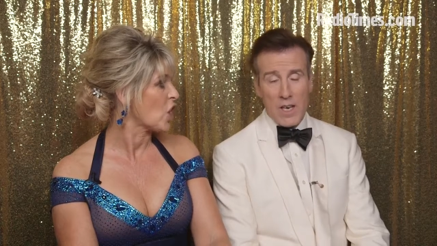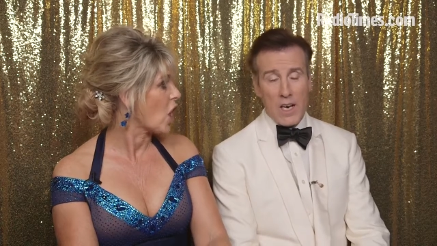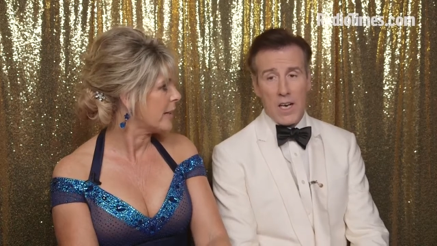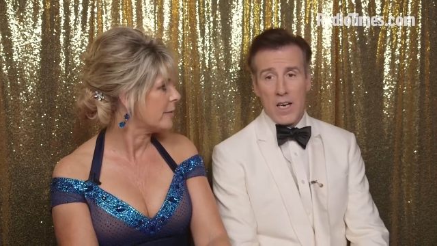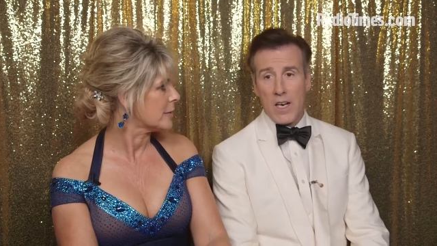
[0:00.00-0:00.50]

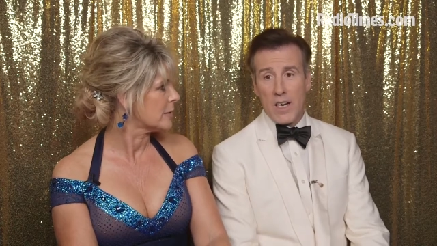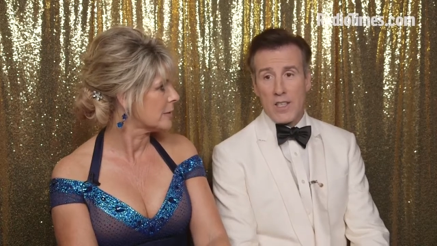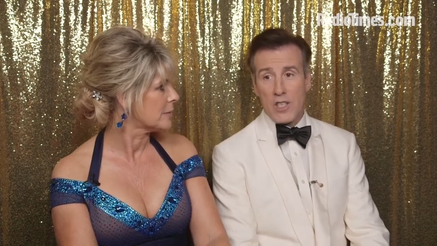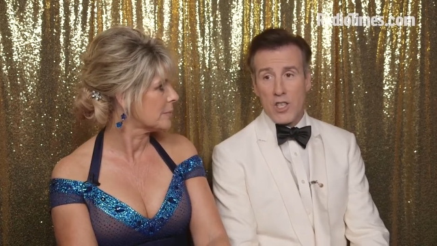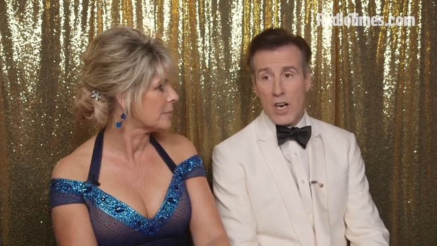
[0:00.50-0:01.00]
Speaker 1: Jive.
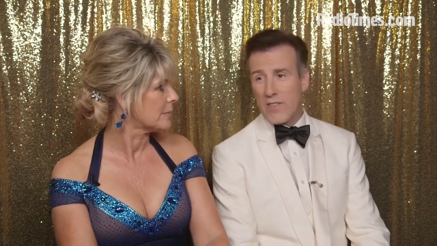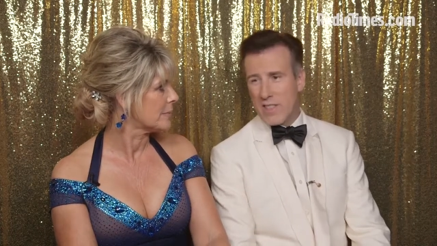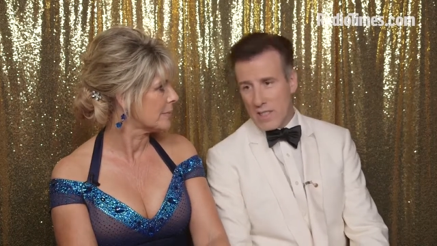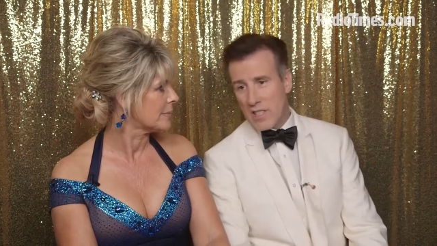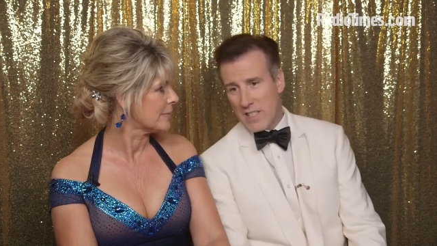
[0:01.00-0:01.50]
Uh, the jive
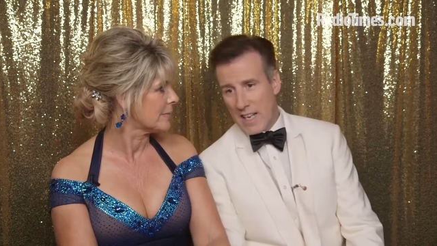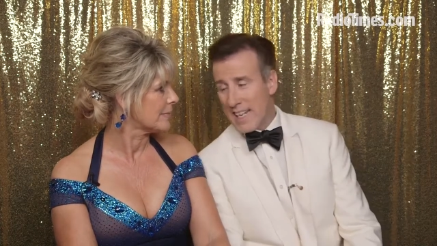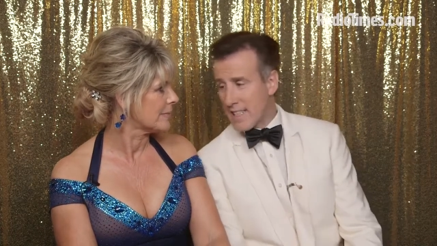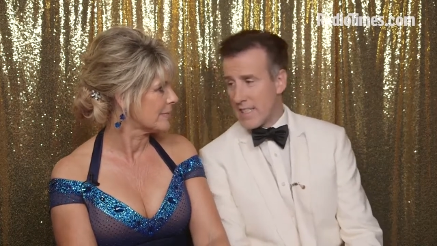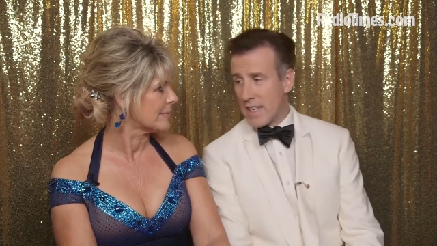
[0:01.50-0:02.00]
is just the
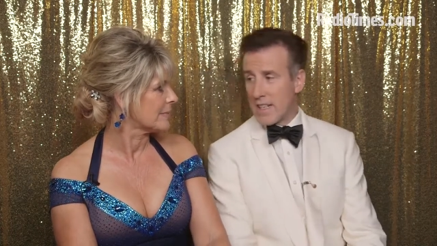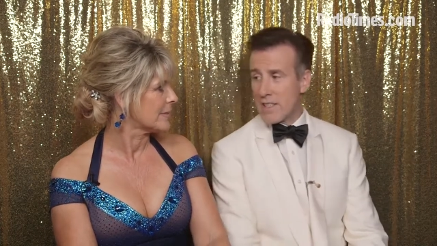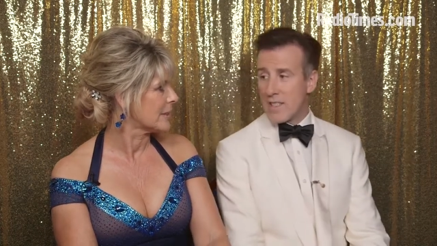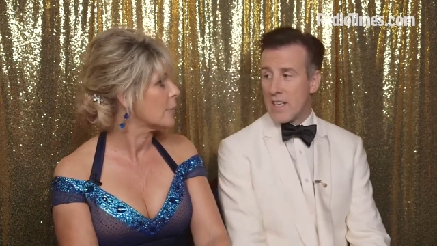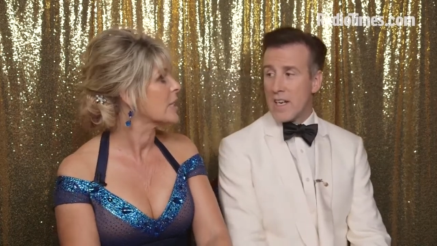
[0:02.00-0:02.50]
Latin
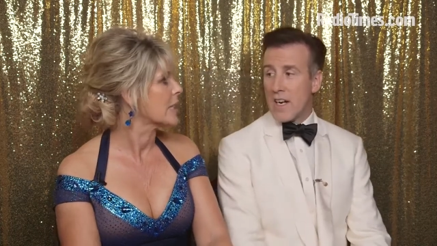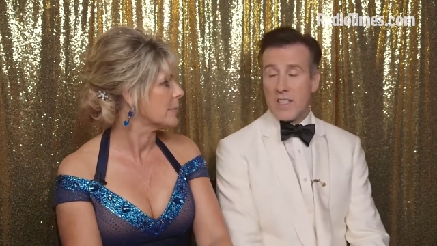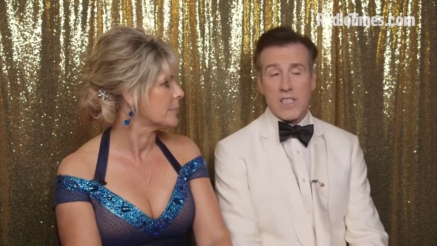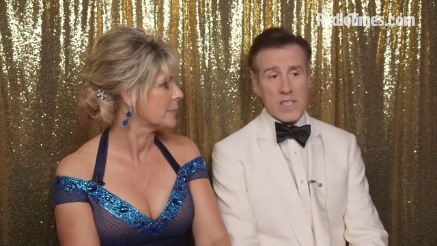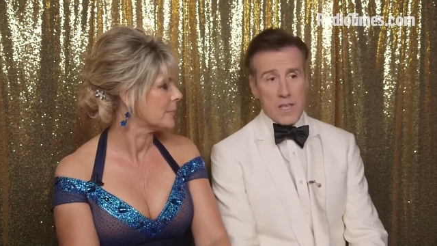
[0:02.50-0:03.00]
dance. Oh,
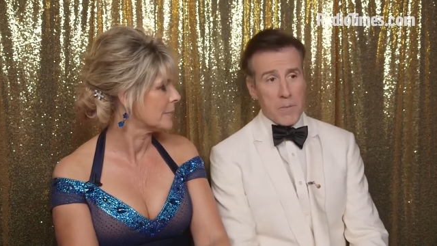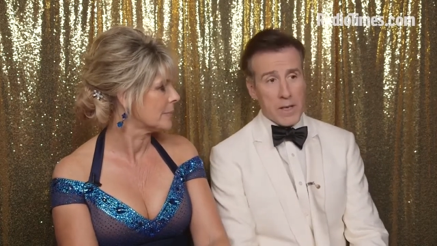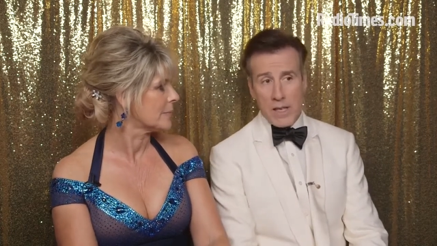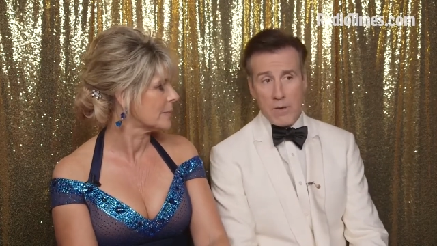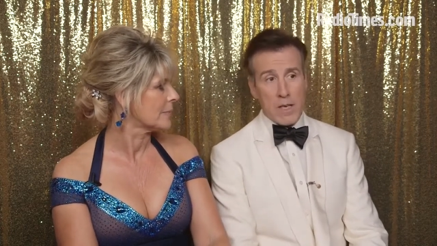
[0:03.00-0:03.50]
I think she's going to
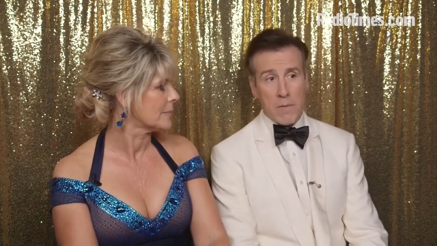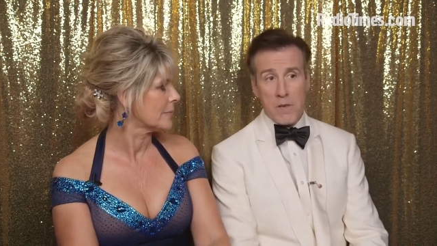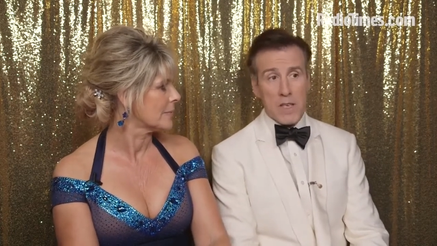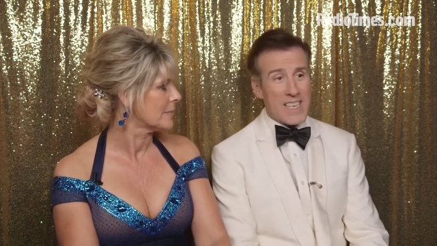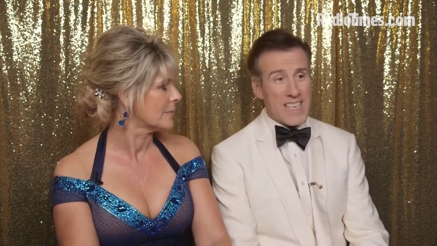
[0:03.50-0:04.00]
pick those
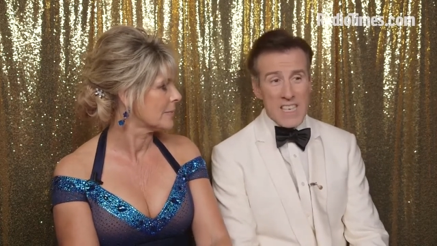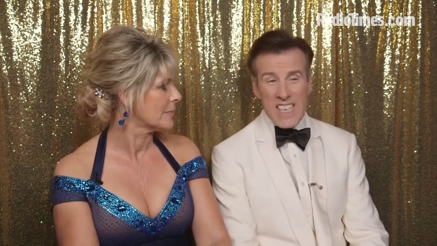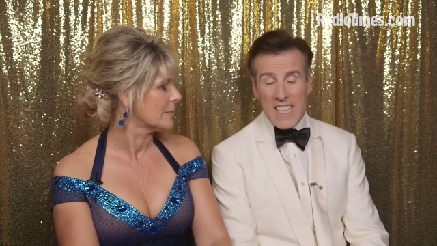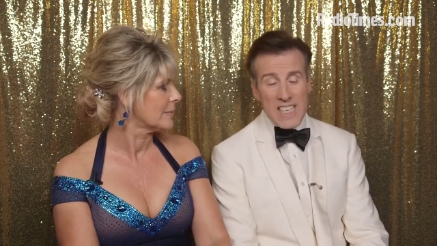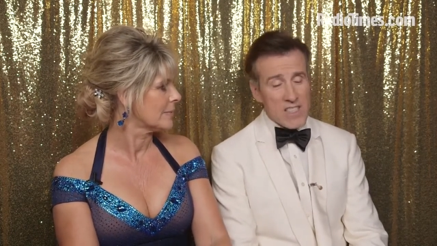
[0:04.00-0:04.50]
up
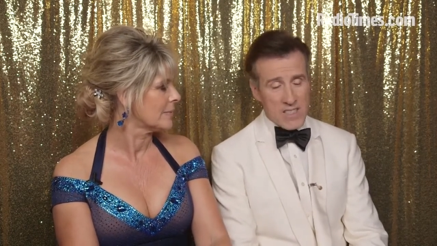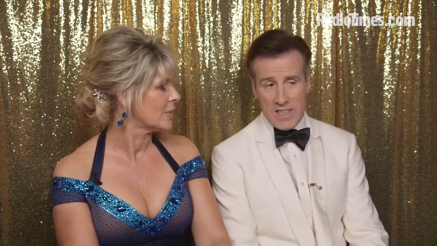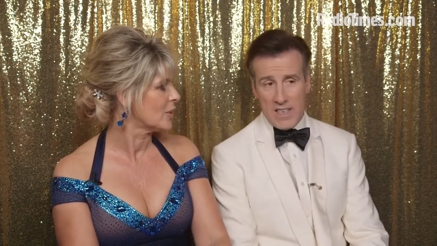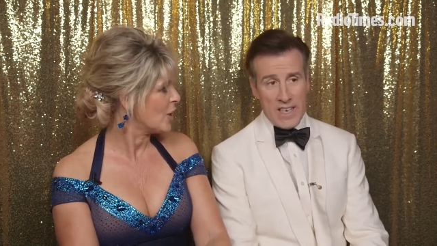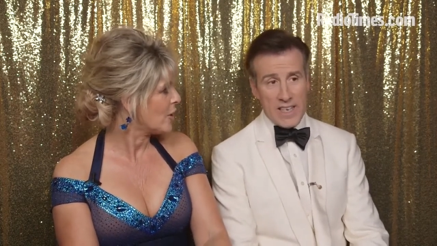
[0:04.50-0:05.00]

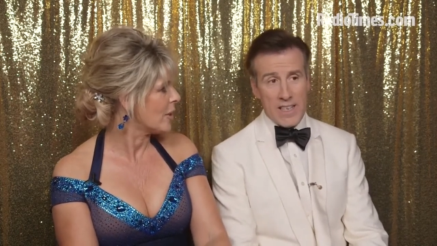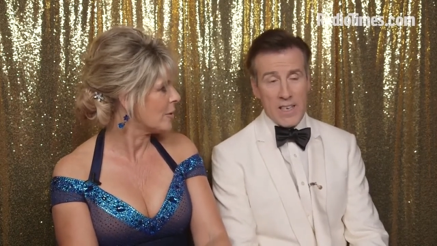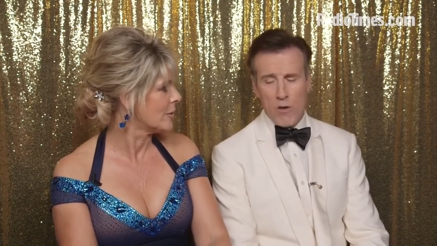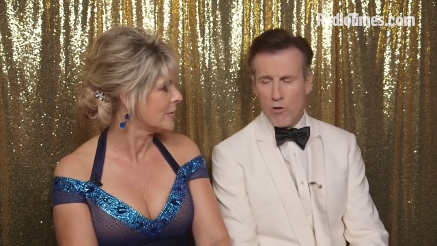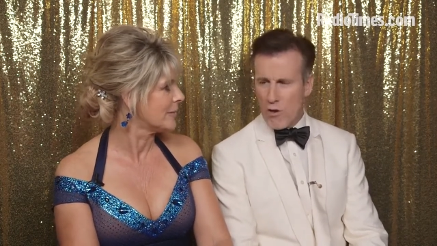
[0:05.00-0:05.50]
instantly. Do
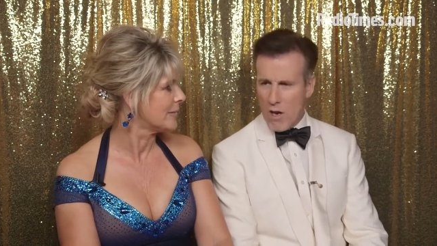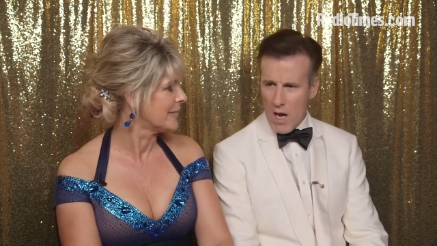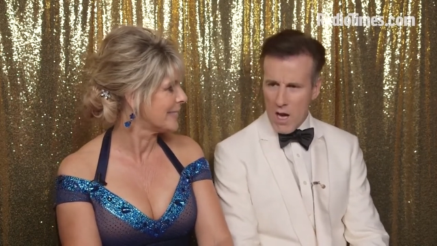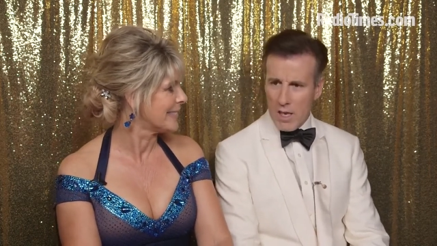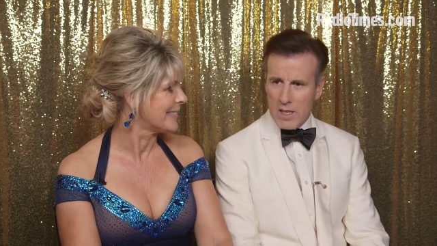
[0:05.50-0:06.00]
you?
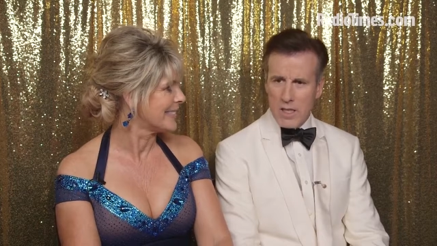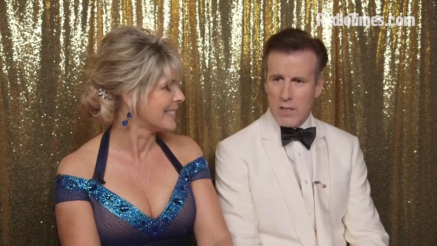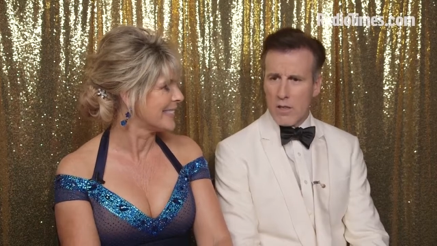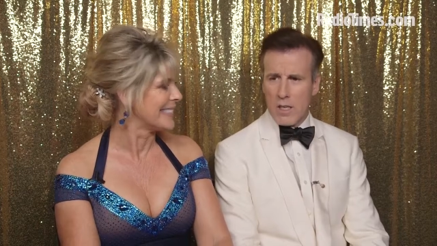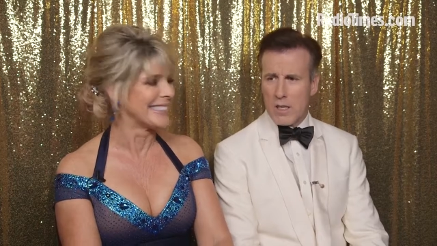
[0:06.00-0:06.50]
Yeah, I
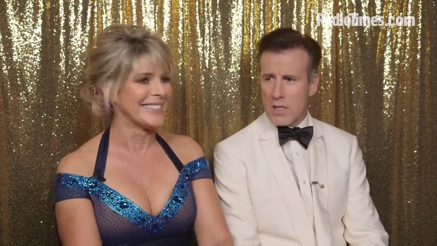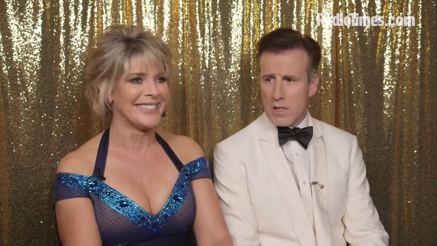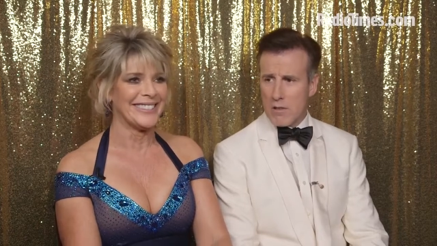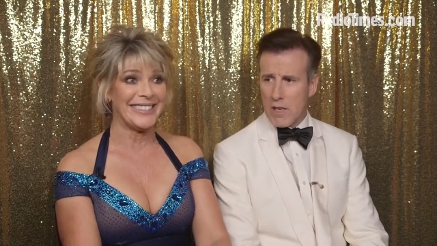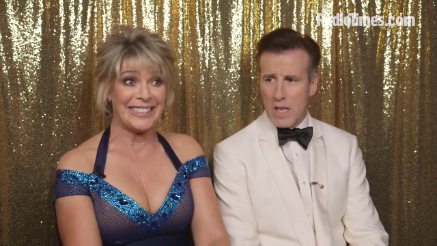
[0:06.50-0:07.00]
think you're going to
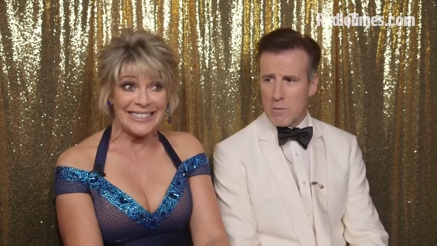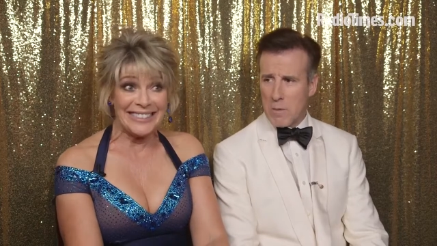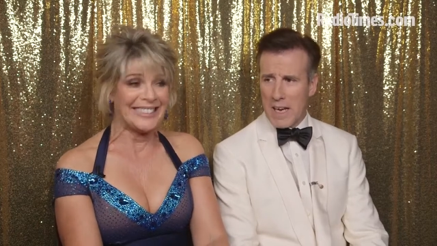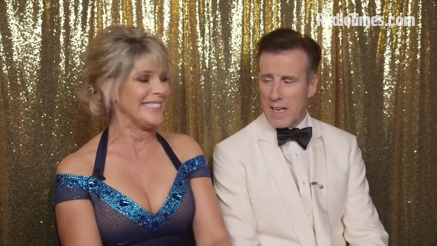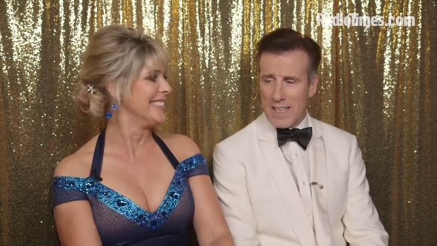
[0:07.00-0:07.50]
just grasp. It.